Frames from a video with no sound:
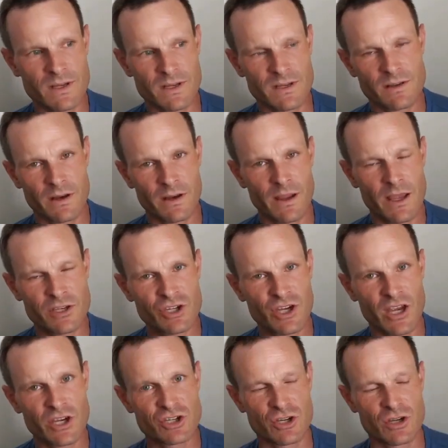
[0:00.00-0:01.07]
It's like
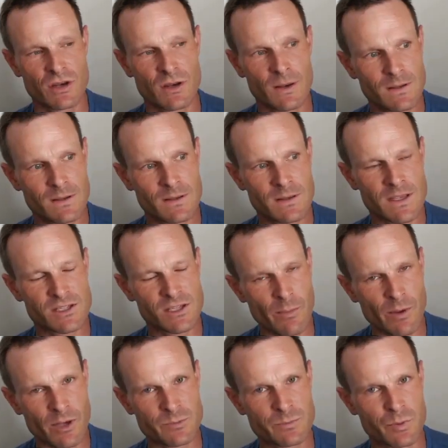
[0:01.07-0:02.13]
education, there's so
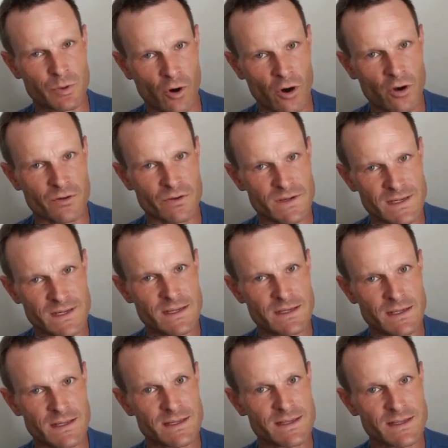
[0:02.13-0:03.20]
much bureaucracy
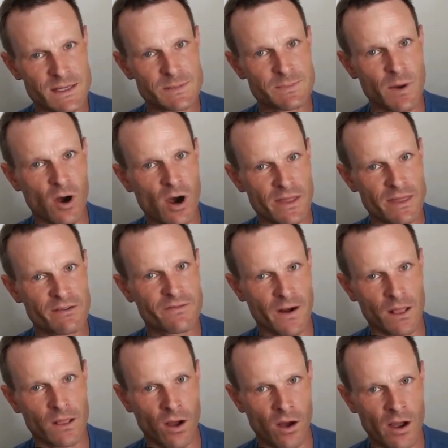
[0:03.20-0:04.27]
that sits behind the
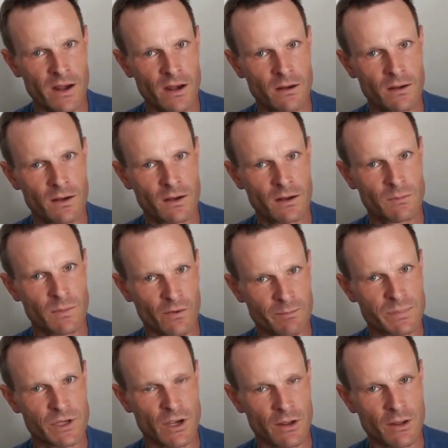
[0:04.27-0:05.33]
front line,
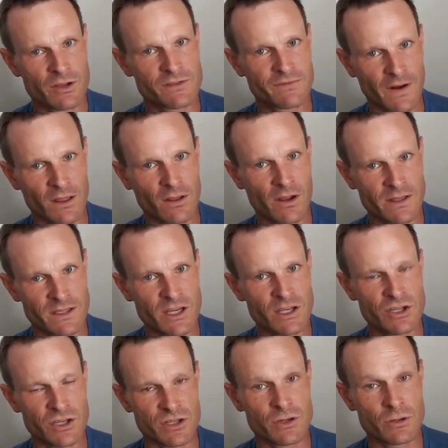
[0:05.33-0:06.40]
behind those frontline
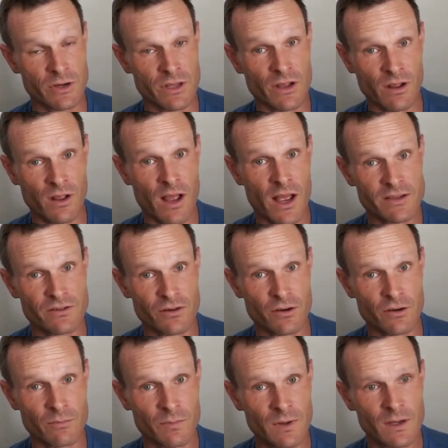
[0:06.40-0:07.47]
teachers who are in the
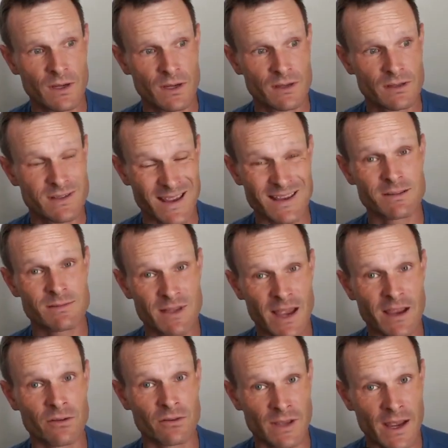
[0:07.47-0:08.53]
classroom day
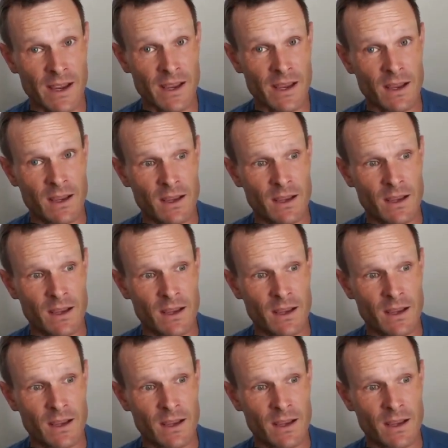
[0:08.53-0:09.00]
on day.